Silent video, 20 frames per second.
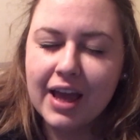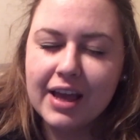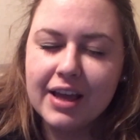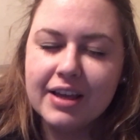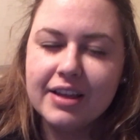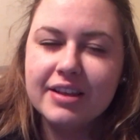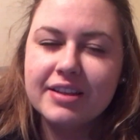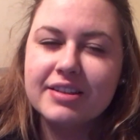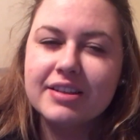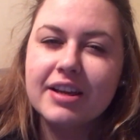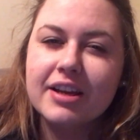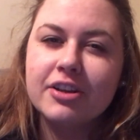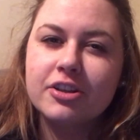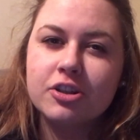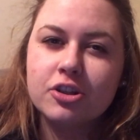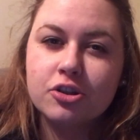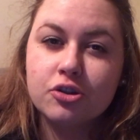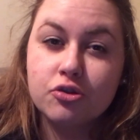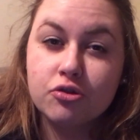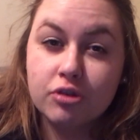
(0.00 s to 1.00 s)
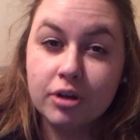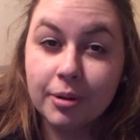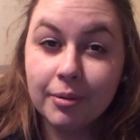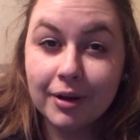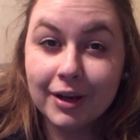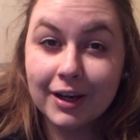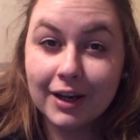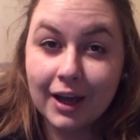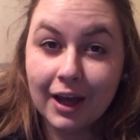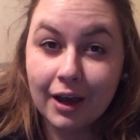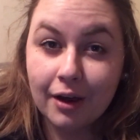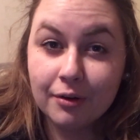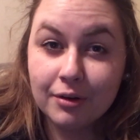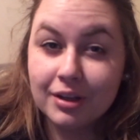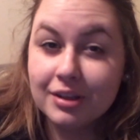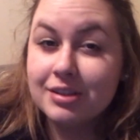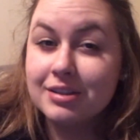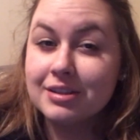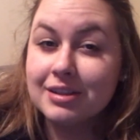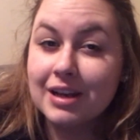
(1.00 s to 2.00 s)
is extremely loud
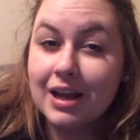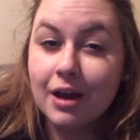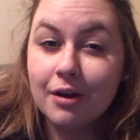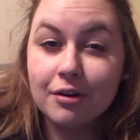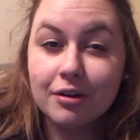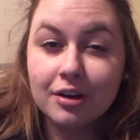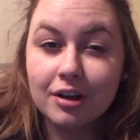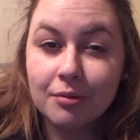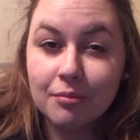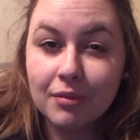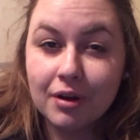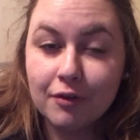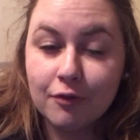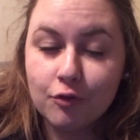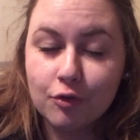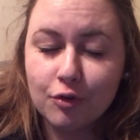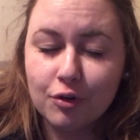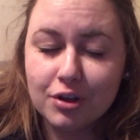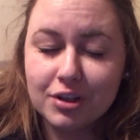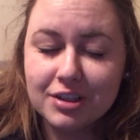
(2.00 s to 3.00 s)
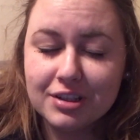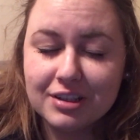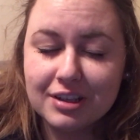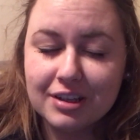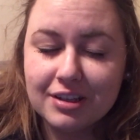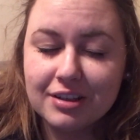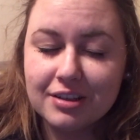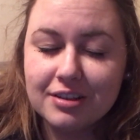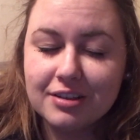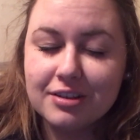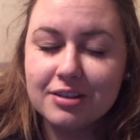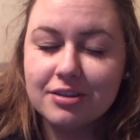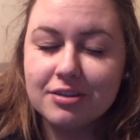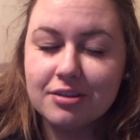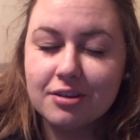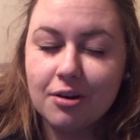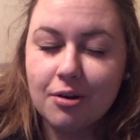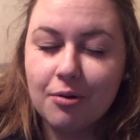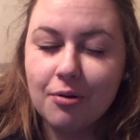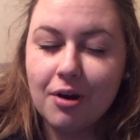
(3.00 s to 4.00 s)
it's louder than my voice and
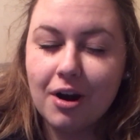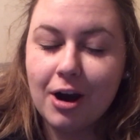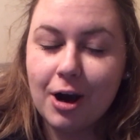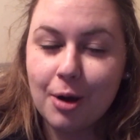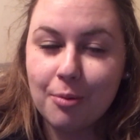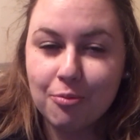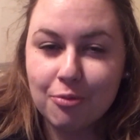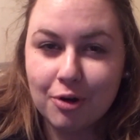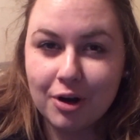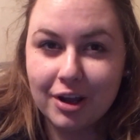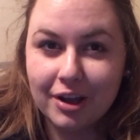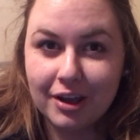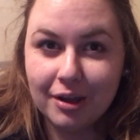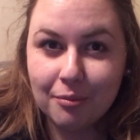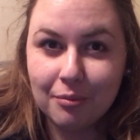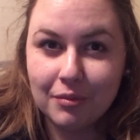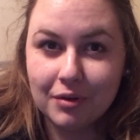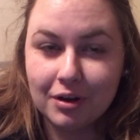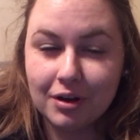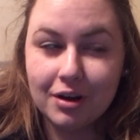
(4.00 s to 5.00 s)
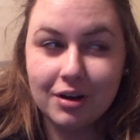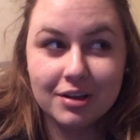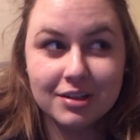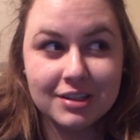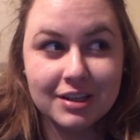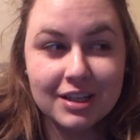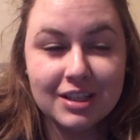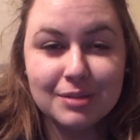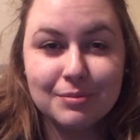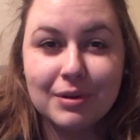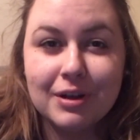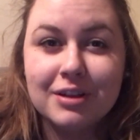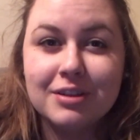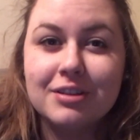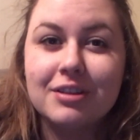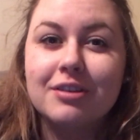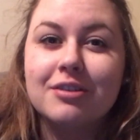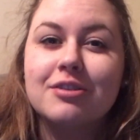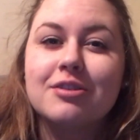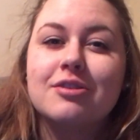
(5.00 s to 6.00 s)
so heartbreaking because I
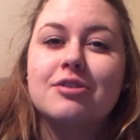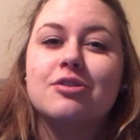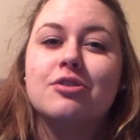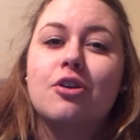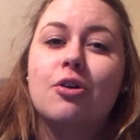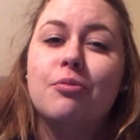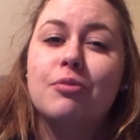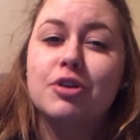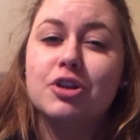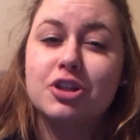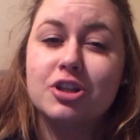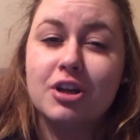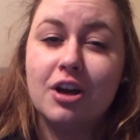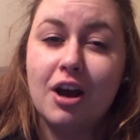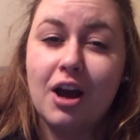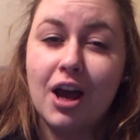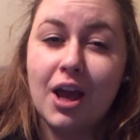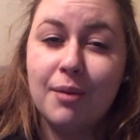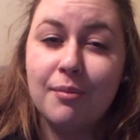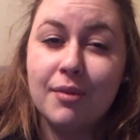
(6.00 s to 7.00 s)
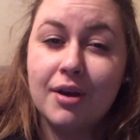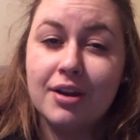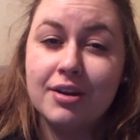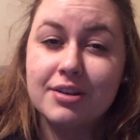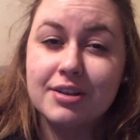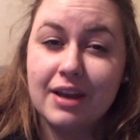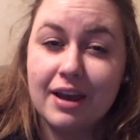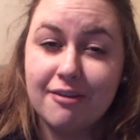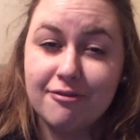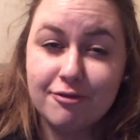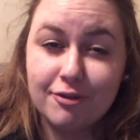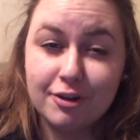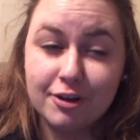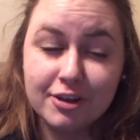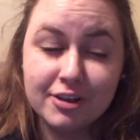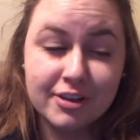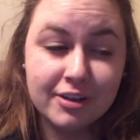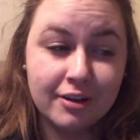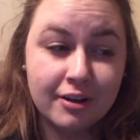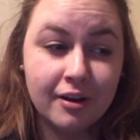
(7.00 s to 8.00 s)
spent so much time and
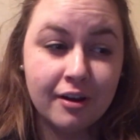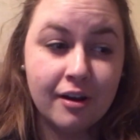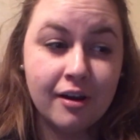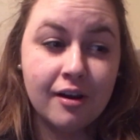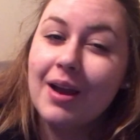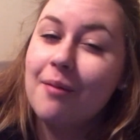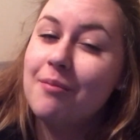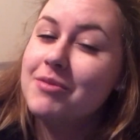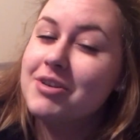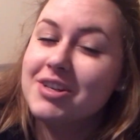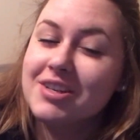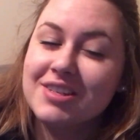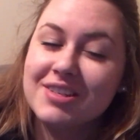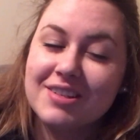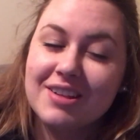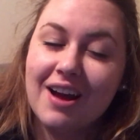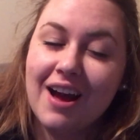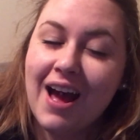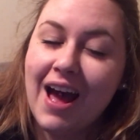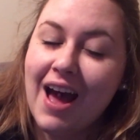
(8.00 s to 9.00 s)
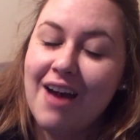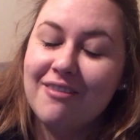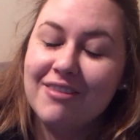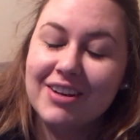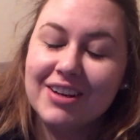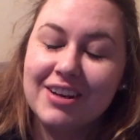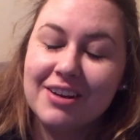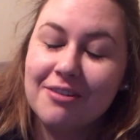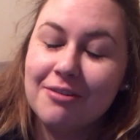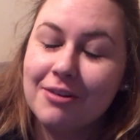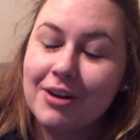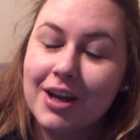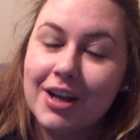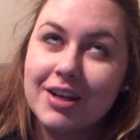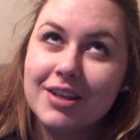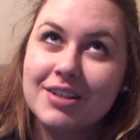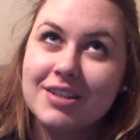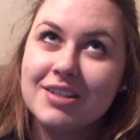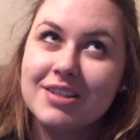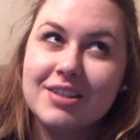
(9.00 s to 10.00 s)
effort I'm just not having the
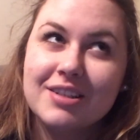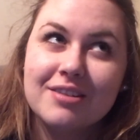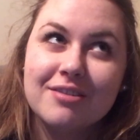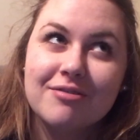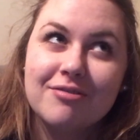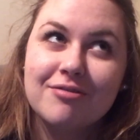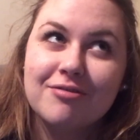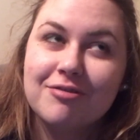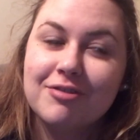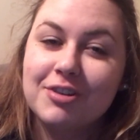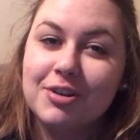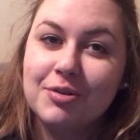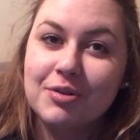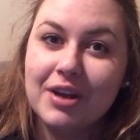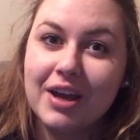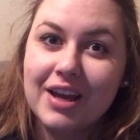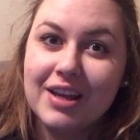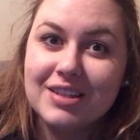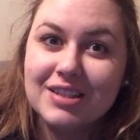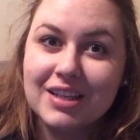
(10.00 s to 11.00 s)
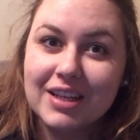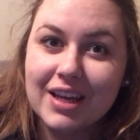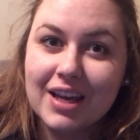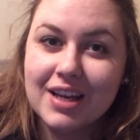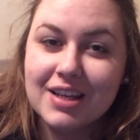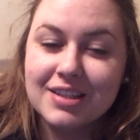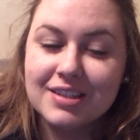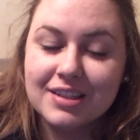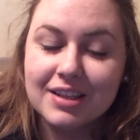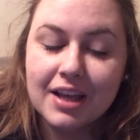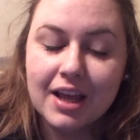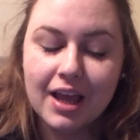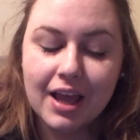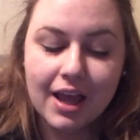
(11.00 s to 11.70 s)
greatest few days I guess